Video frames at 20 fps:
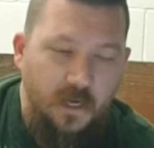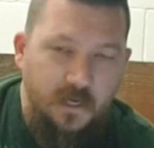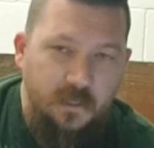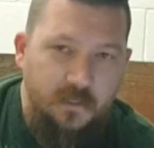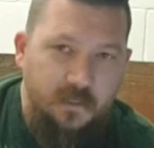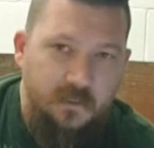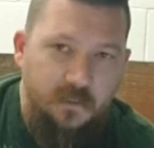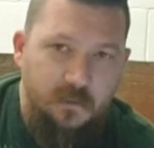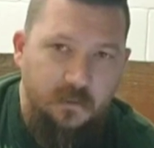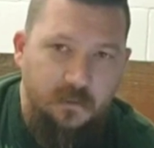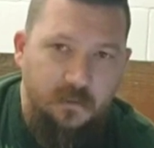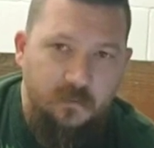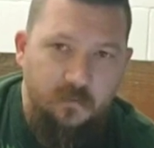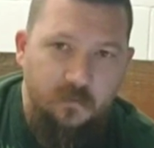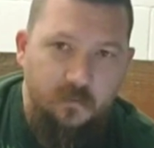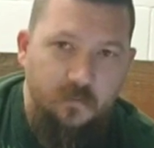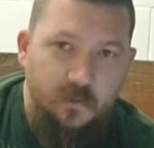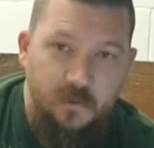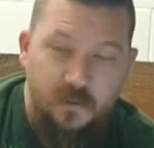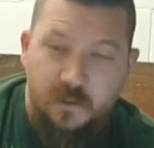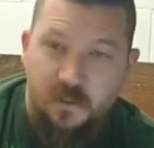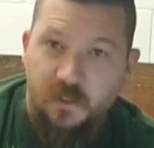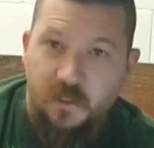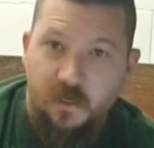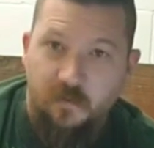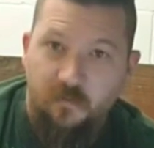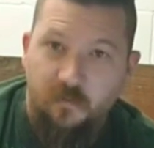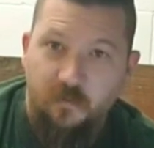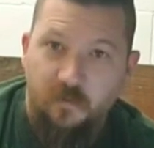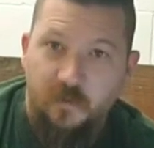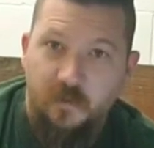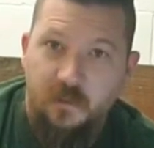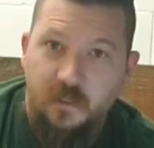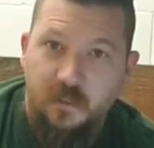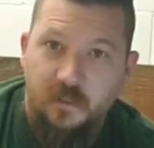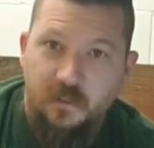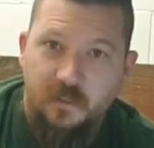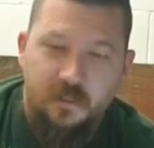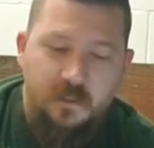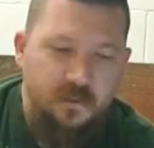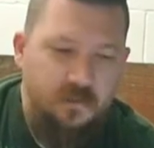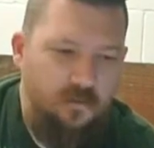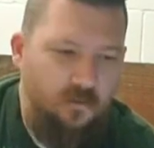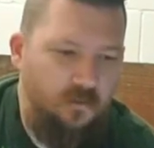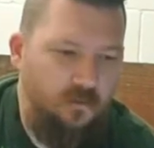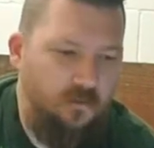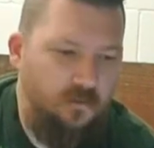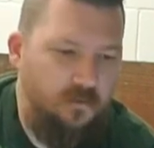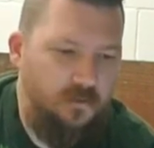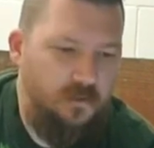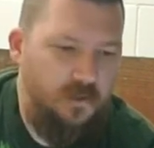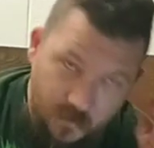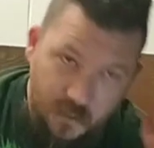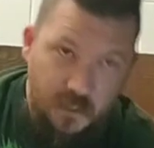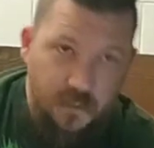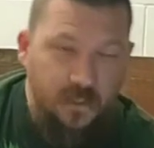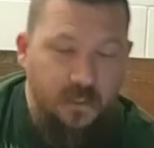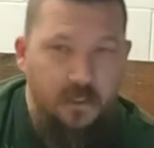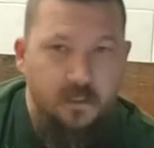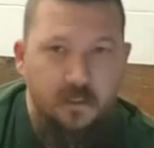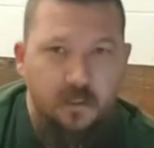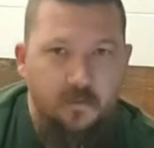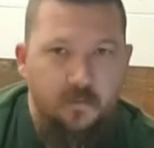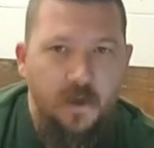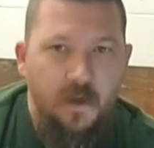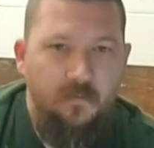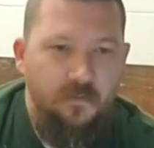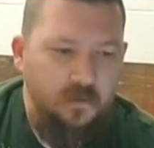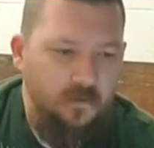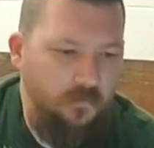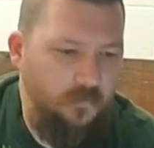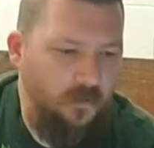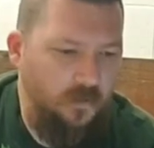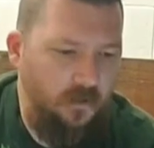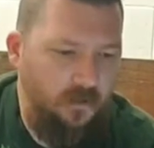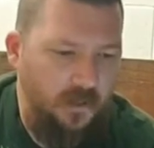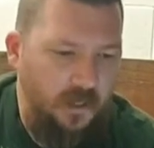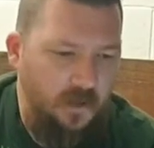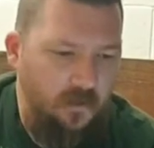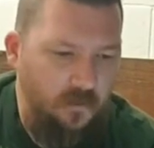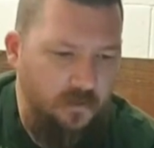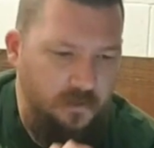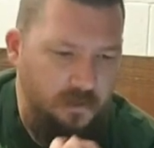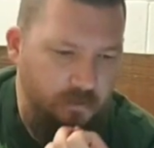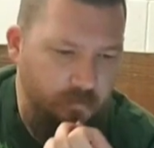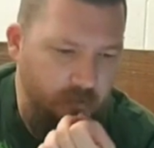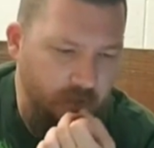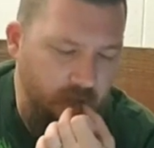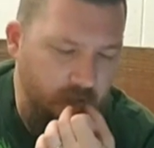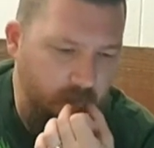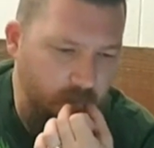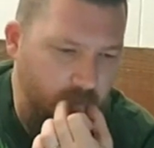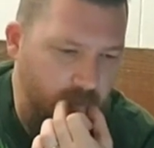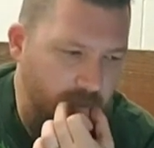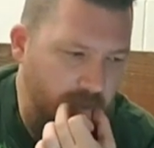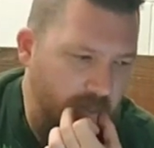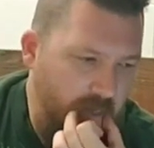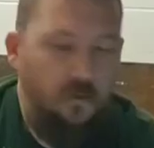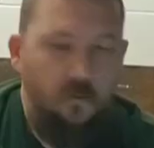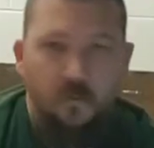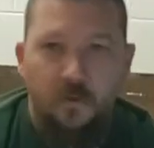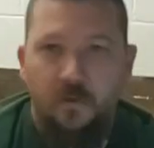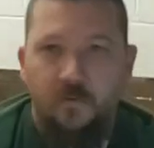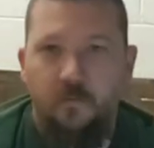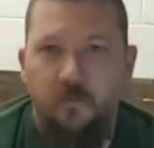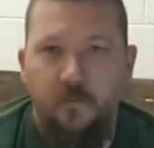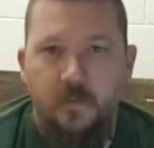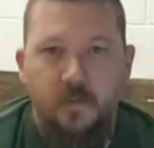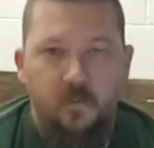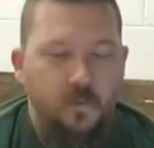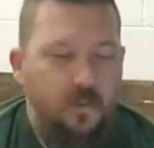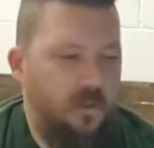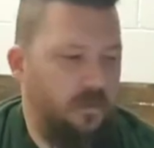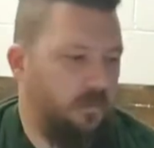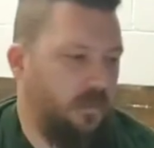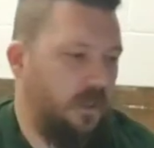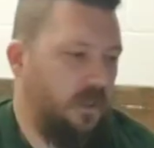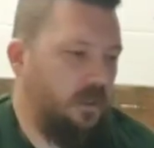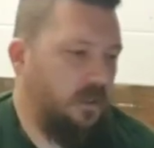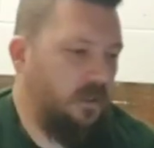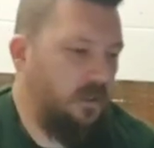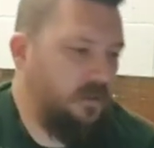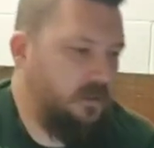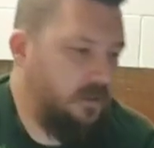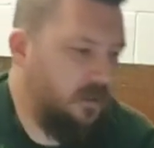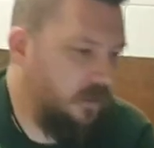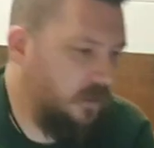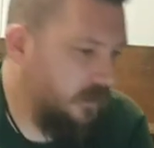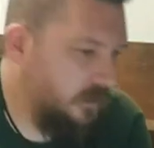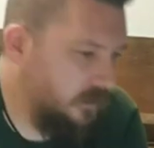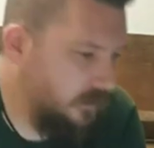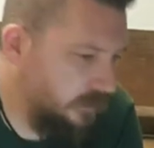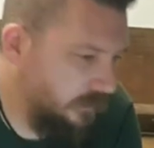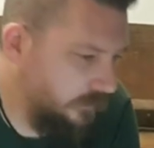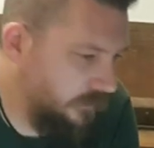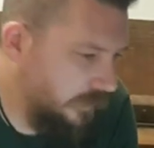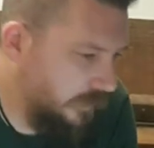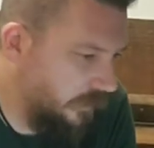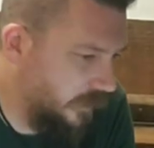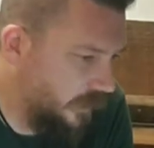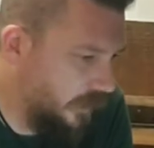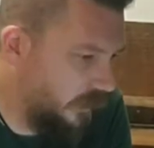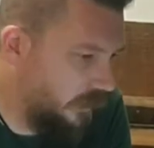the guys that was deciphering the Dead Sea Scrolls, and he ended up having a falling out with some of them. I'll read from his Wikipedia to kind of clarify